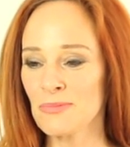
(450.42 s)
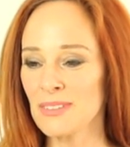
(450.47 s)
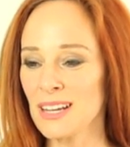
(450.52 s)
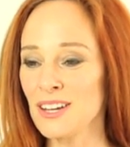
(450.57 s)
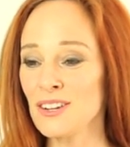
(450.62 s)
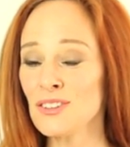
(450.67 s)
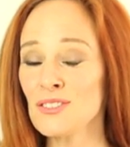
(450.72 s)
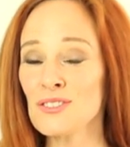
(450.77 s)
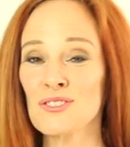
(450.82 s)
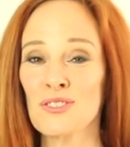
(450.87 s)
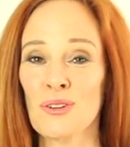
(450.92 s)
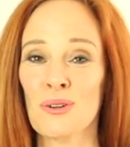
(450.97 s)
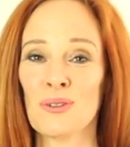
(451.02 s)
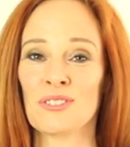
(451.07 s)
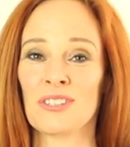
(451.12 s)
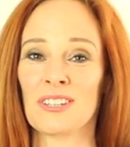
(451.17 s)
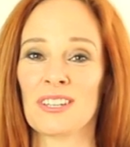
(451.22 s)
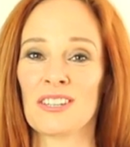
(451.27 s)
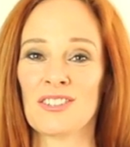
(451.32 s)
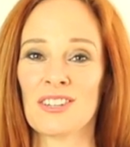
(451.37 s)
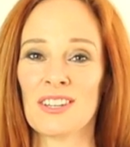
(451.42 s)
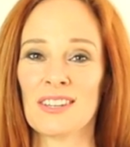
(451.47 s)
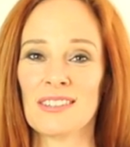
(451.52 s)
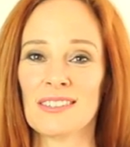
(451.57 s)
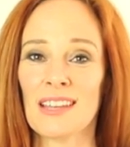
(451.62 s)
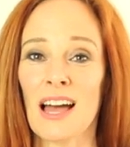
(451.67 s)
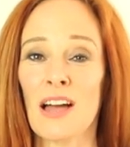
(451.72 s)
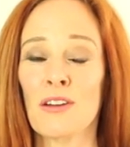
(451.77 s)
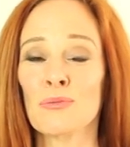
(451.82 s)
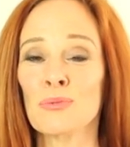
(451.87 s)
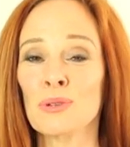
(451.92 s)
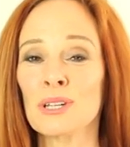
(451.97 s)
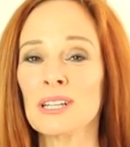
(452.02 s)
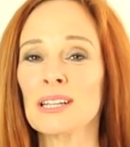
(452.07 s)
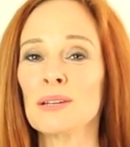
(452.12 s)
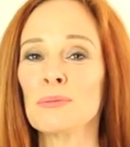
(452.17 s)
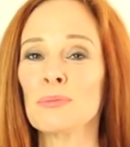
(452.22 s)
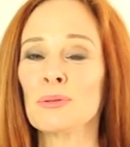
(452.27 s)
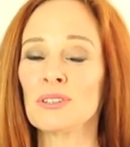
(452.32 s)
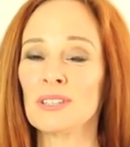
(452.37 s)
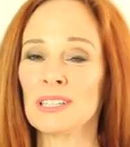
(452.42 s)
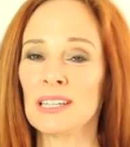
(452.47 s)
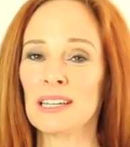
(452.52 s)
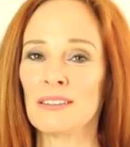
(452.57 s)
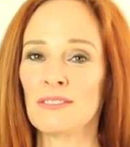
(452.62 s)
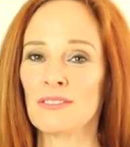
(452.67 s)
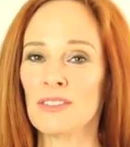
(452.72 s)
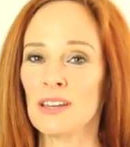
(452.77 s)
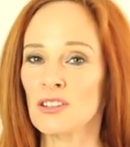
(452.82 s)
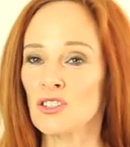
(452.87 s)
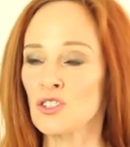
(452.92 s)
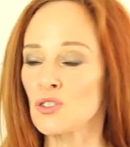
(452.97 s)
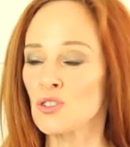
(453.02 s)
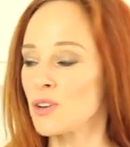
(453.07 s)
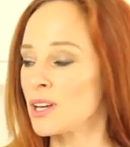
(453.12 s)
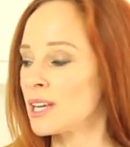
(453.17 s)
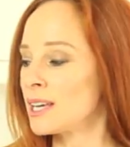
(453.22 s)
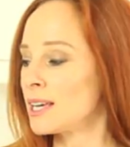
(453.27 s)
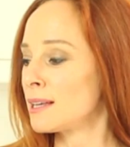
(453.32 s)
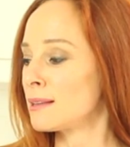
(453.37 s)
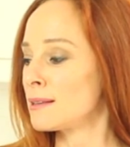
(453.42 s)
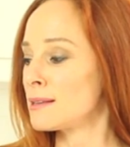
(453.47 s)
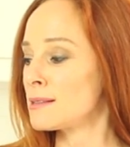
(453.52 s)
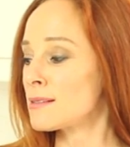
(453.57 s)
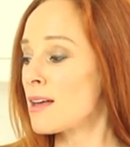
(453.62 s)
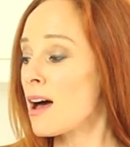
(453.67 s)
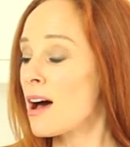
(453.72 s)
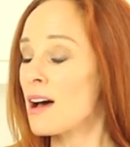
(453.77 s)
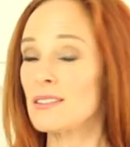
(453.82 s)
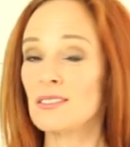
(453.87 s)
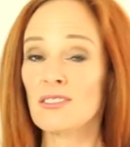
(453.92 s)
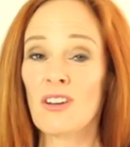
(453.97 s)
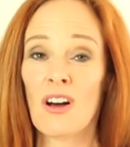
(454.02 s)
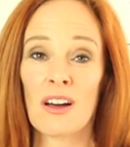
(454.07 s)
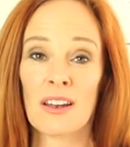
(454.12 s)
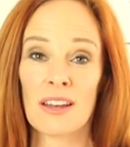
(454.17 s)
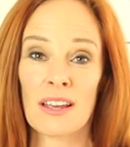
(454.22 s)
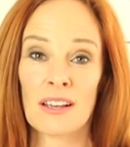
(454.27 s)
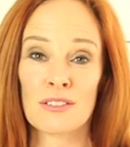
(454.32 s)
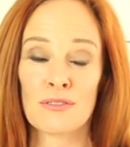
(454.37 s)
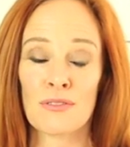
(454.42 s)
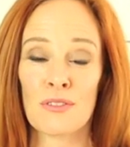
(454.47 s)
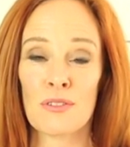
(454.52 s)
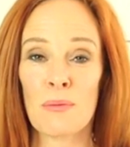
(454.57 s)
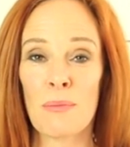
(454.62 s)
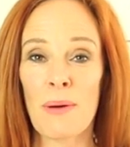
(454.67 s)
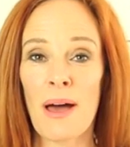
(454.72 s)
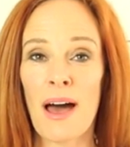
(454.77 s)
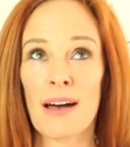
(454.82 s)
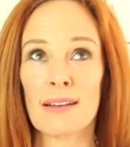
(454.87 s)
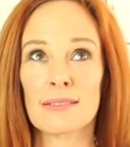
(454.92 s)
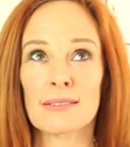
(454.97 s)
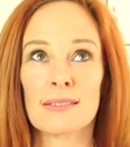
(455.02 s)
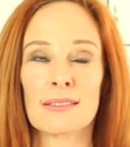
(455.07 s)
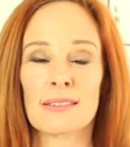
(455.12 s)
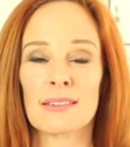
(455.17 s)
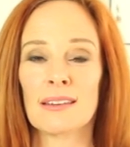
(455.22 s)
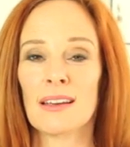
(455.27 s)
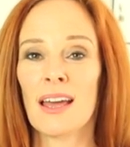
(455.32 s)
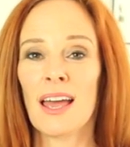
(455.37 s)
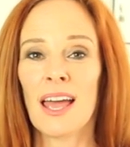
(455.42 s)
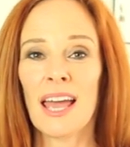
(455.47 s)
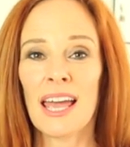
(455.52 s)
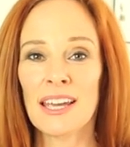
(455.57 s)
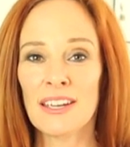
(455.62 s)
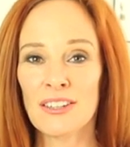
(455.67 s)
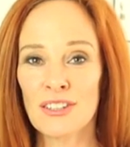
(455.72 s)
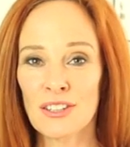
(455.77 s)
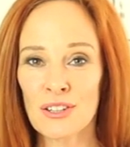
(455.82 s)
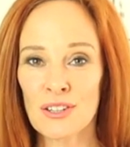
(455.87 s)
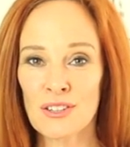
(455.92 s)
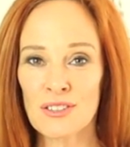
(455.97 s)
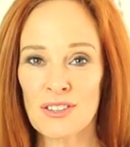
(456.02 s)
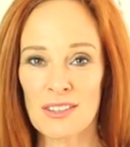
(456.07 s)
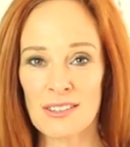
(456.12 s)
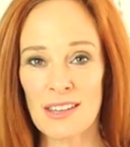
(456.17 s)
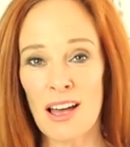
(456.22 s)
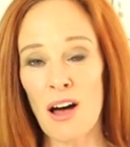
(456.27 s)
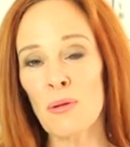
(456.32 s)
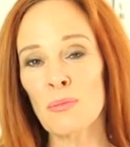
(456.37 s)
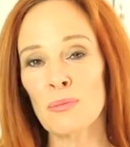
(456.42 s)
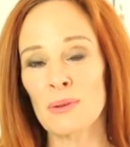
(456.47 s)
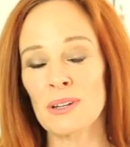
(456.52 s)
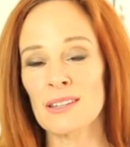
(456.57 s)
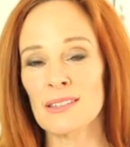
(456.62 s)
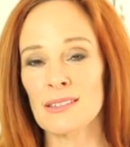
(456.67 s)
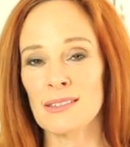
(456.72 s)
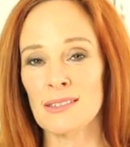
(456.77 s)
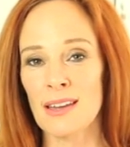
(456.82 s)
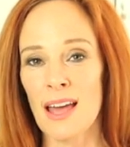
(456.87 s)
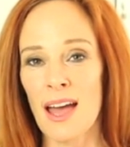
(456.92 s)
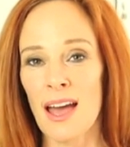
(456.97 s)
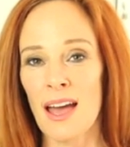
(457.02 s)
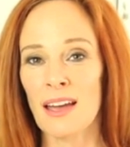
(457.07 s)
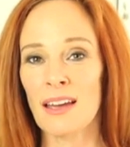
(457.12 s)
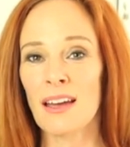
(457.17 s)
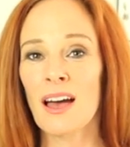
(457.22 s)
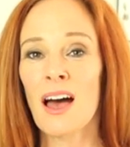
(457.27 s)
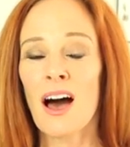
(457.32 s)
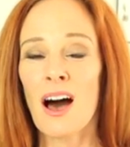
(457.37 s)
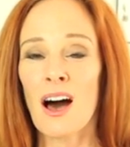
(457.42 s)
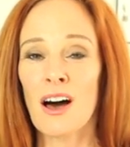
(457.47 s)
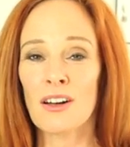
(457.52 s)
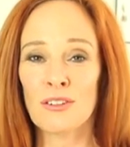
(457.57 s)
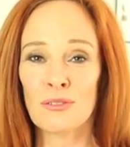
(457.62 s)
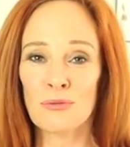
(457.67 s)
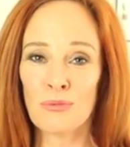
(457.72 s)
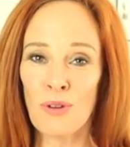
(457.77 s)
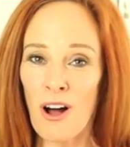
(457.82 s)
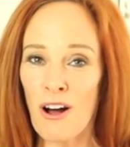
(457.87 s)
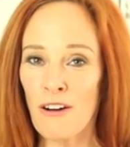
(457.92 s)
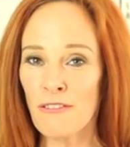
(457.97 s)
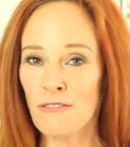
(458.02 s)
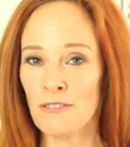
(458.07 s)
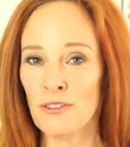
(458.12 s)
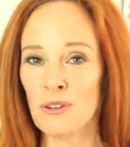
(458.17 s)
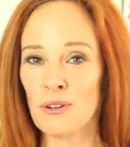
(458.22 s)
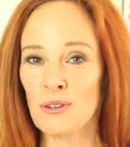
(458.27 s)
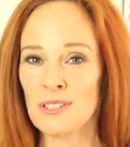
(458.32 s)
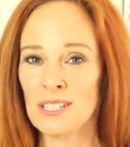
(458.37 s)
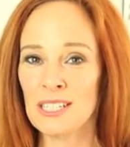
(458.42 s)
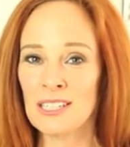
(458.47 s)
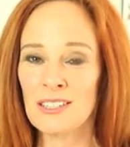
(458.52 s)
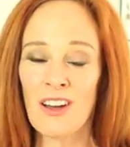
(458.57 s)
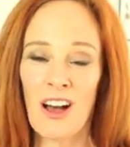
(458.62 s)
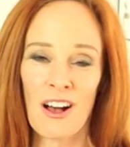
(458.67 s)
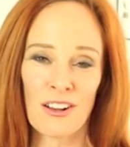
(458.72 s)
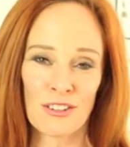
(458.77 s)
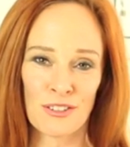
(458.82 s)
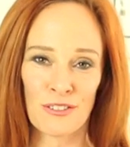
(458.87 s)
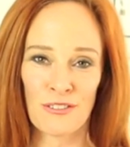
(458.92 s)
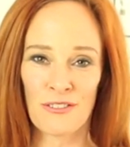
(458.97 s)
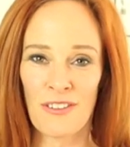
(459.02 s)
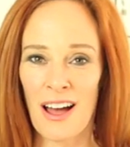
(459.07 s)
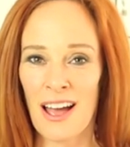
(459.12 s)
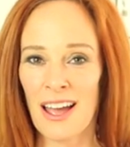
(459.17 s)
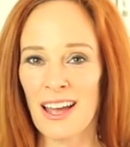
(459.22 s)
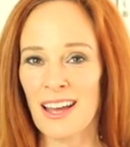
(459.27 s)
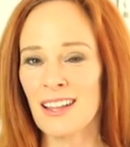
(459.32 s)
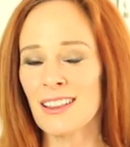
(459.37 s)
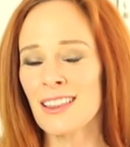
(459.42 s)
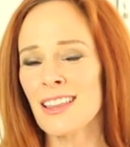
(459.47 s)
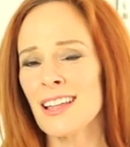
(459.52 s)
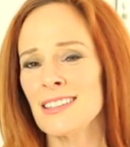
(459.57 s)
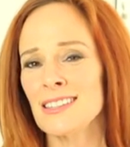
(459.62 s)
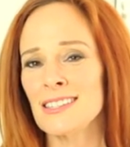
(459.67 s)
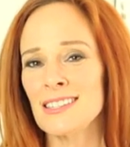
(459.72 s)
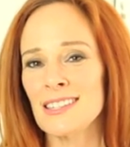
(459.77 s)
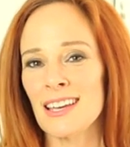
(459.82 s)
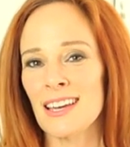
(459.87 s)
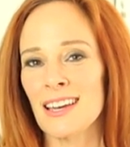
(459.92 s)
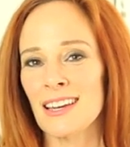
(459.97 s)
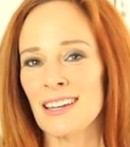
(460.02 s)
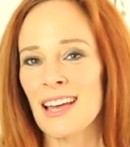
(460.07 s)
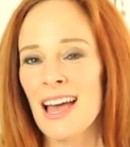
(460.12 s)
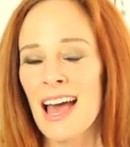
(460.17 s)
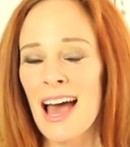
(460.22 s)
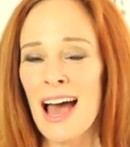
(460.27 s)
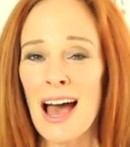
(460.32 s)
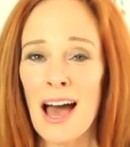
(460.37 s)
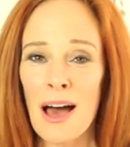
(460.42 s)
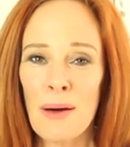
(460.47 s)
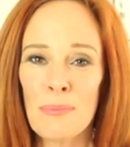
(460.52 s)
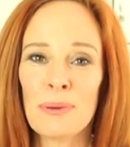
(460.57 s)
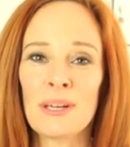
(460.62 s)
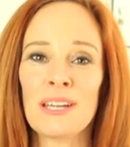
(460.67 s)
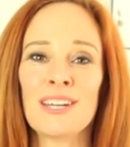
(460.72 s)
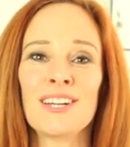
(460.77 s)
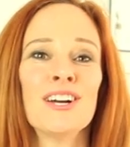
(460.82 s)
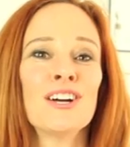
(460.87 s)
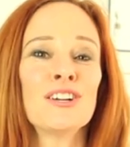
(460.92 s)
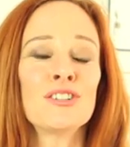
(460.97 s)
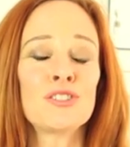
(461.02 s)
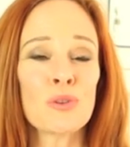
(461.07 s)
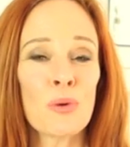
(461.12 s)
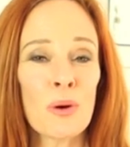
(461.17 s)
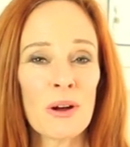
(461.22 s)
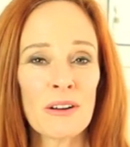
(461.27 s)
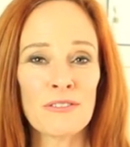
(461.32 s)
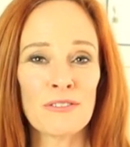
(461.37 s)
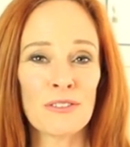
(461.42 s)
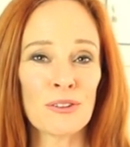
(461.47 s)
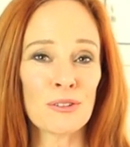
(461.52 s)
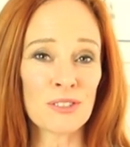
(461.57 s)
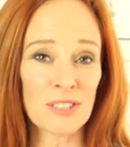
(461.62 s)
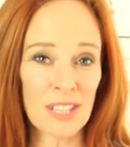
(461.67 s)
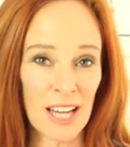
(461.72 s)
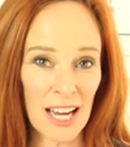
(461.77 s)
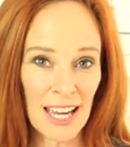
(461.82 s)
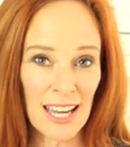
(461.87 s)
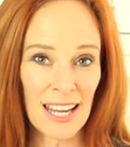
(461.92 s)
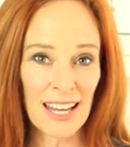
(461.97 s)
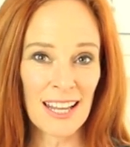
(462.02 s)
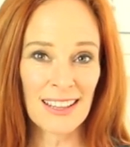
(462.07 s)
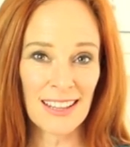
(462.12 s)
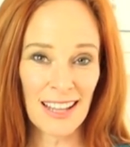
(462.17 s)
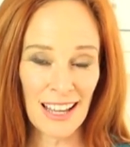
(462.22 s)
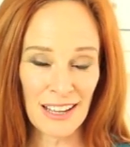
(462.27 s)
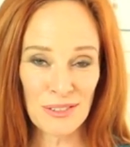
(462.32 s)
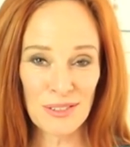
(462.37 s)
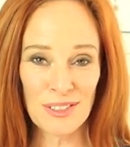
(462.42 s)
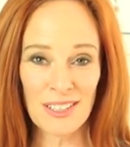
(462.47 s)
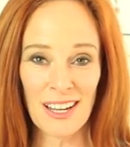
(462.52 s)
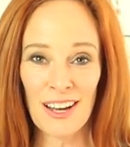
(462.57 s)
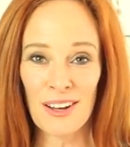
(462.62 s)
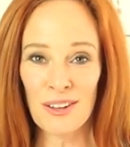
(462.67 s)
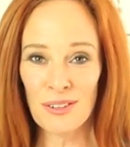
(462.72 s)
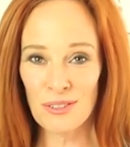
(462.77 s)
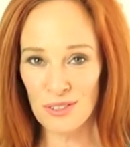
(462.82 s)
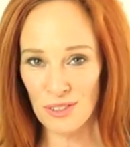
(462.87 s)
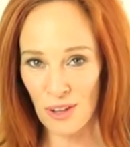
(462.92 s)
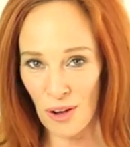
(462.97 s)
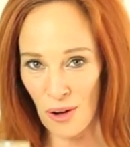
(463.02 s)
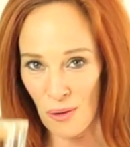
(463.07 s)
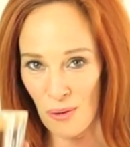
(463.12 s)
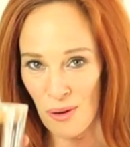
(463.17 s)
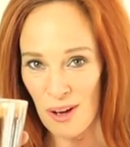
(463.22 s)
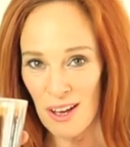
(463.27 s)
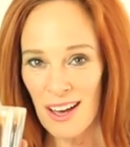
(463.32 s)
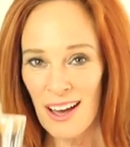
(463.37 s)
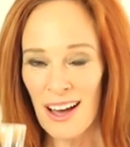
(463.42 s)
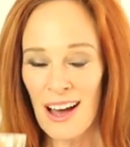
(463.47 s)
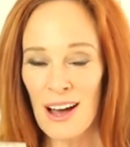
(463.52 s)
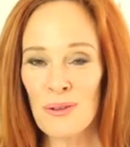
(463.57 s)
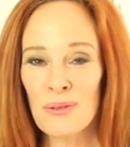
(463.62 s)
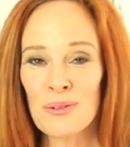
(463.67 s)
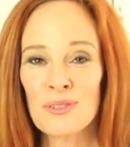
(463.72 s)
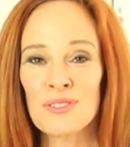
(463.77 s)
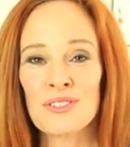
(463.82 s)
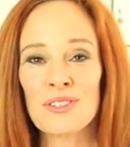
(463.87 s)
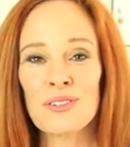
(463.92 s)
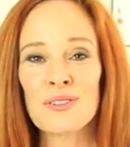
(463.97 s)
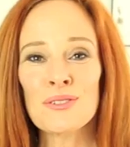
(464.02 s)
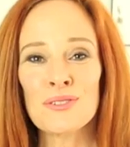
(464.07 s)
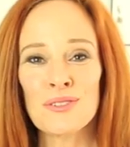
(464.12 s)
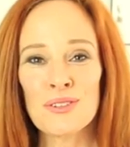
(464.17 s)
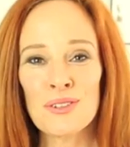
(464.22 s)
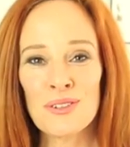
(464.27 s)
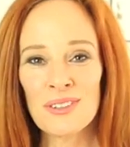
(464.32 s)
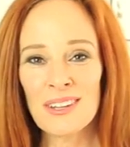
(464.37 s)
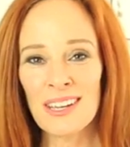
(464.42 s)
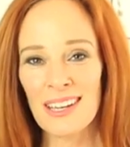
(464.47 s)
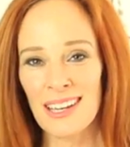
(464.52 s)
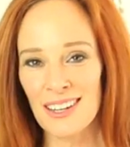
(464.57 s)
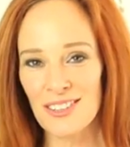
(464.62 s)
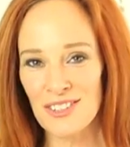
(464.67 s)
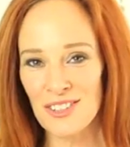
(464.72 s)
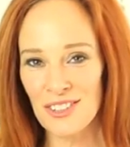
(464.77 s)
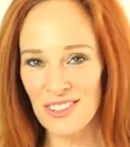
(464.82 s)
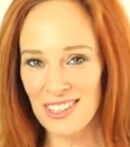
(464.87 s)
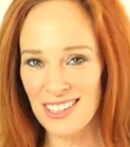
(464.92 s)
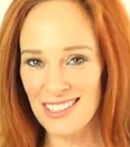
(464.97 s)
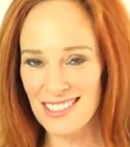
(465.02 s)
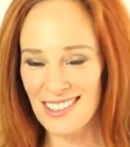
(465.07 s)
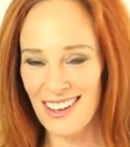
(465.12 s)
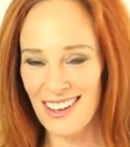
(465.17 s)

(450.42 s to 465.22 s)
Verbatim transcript: It is so delicious. I really believe that drinking these hot tonics for the past eight years has helped me to stay on a raw food, detoxifying, cleansing, happy, joyful diet and lifestyle. So I will see you soon and get your greens